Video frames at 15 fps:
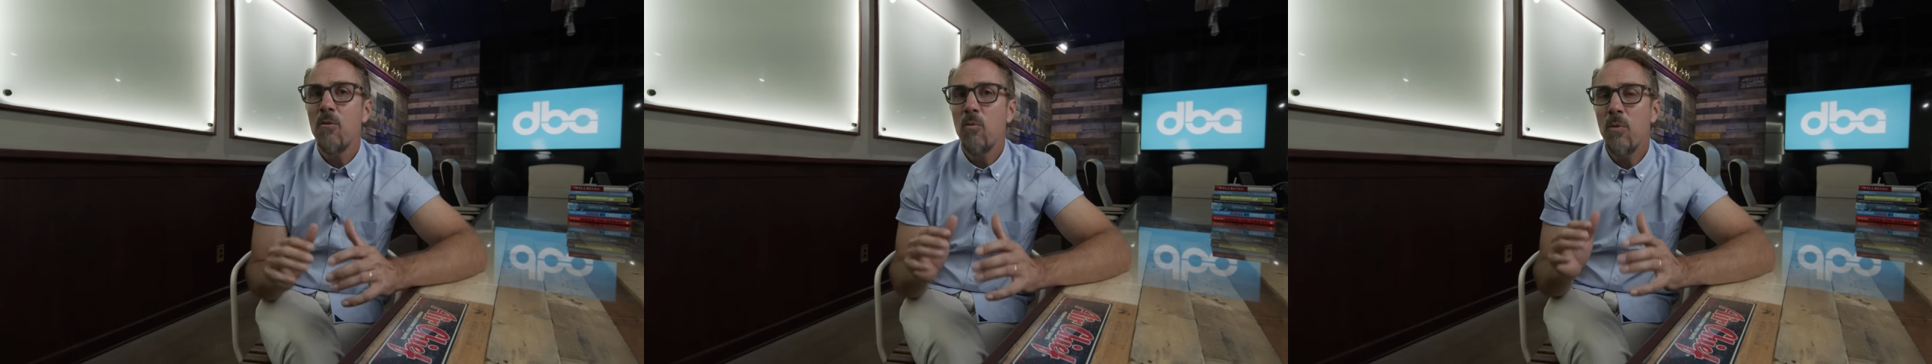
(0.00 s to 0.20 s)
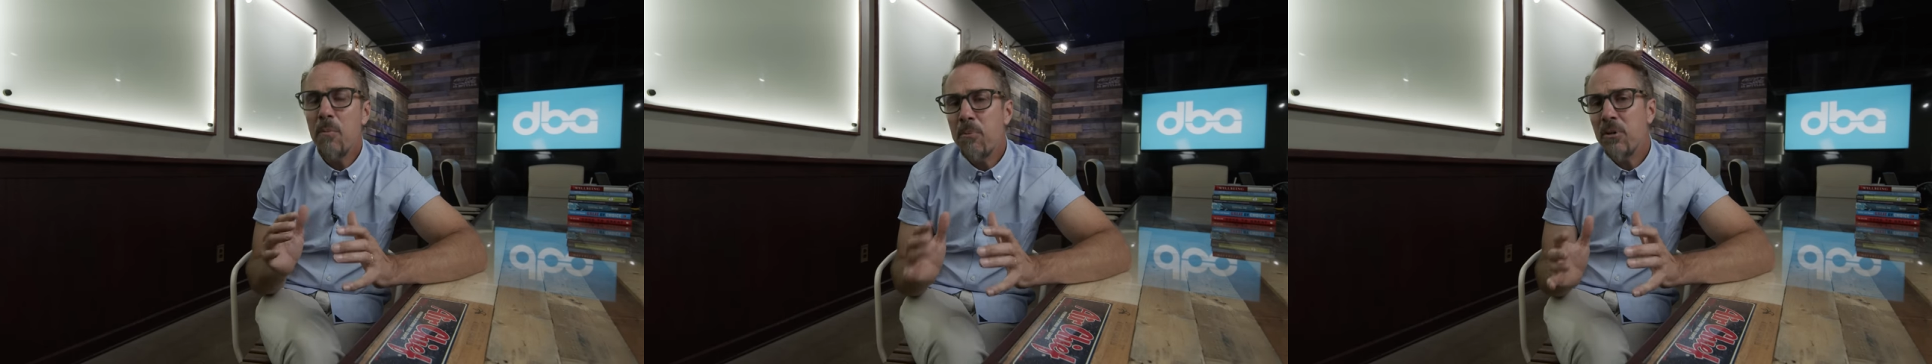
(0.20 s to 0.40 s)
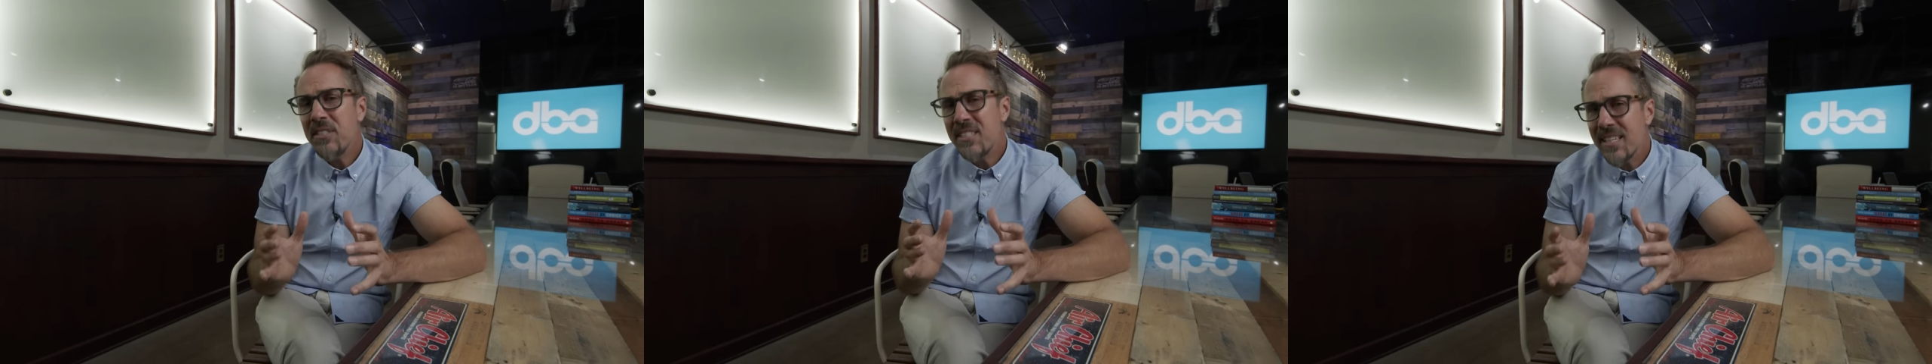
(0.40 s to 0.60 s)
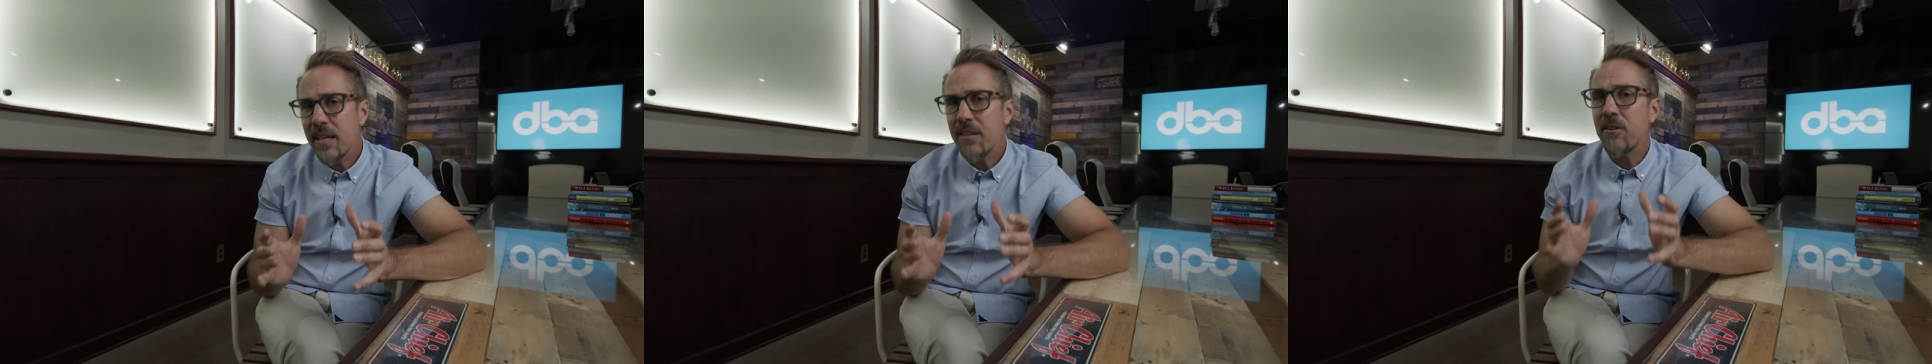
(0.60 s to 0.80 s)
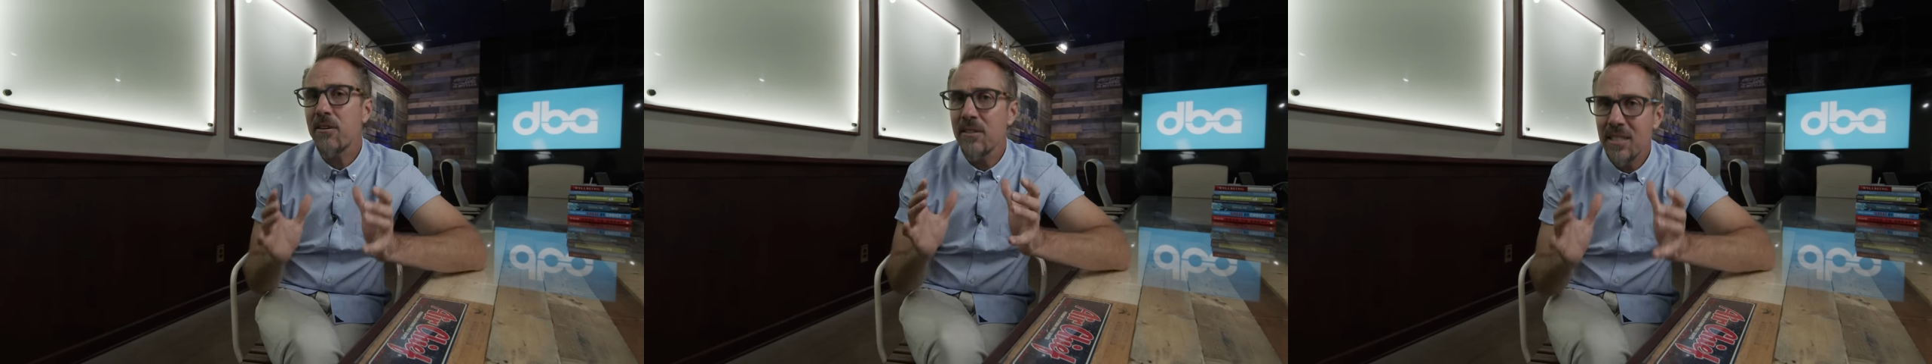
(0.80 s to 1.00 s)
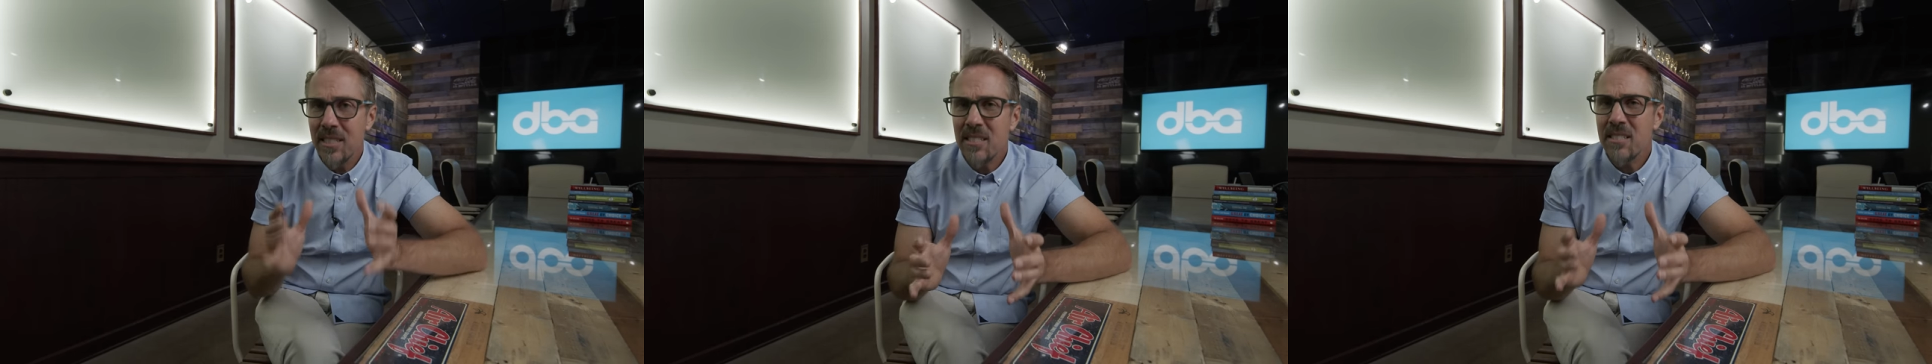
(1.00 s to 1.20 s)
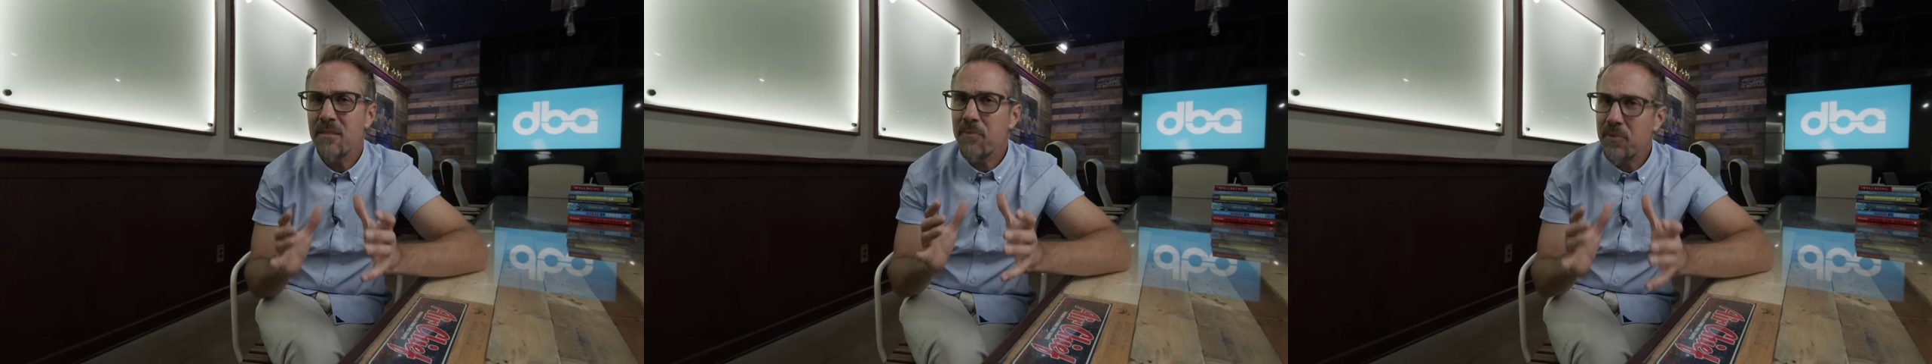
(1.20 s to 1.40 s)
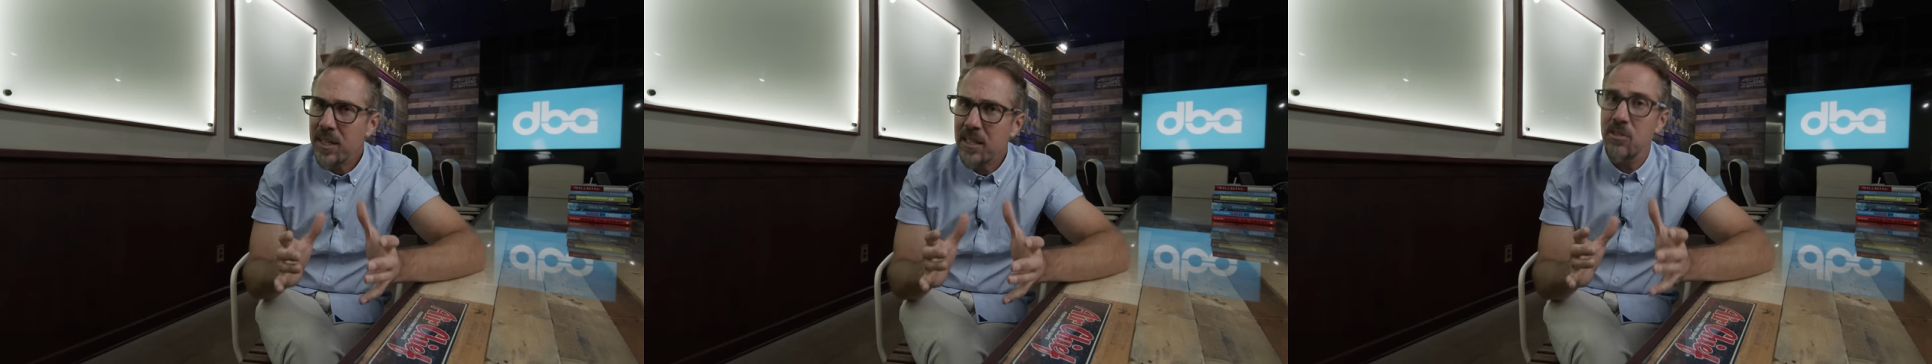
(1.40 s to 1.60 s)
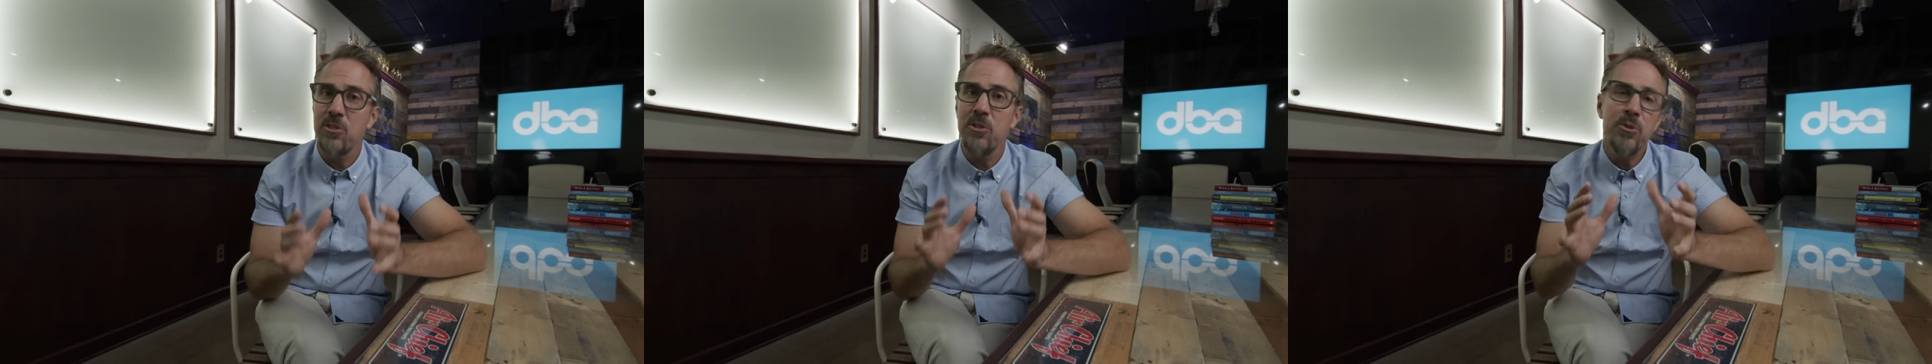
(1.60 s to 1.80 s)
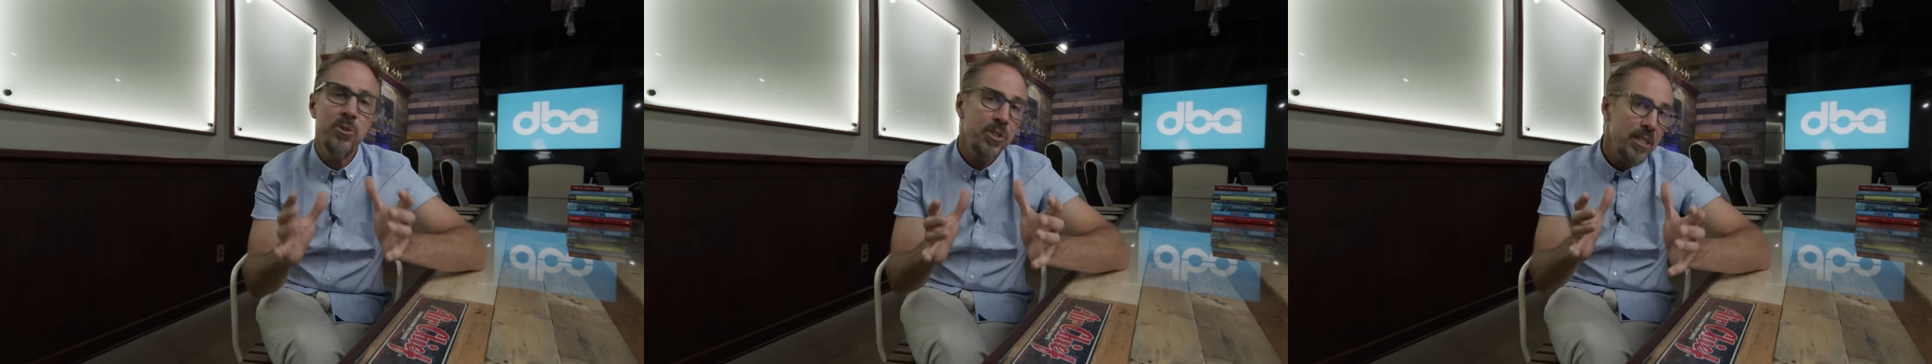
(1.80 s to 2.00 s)
we put together a list of
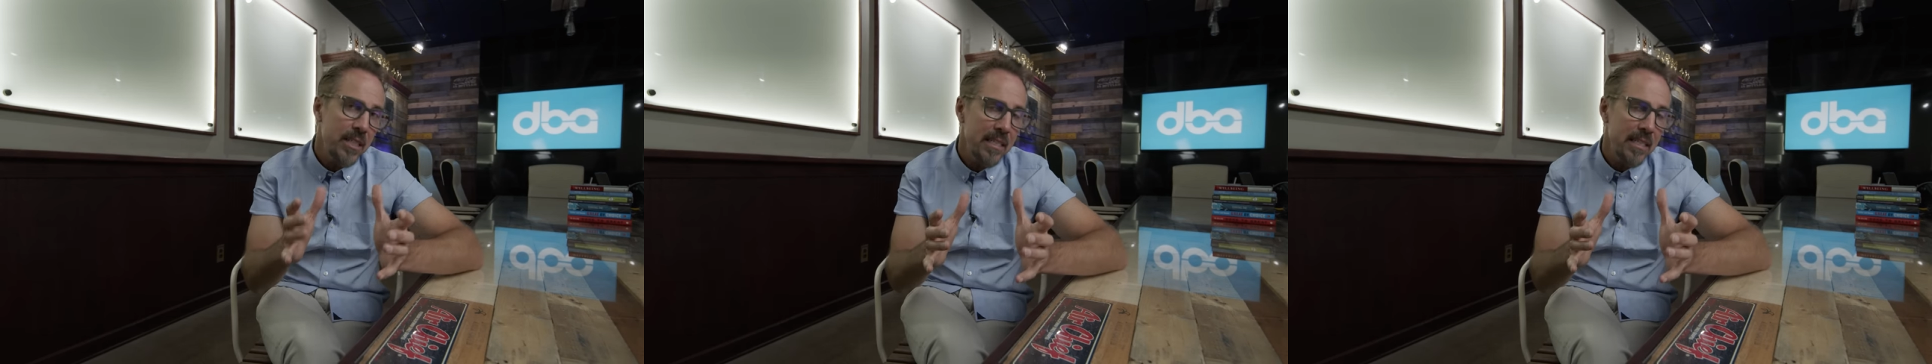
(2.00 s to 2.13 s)
things you should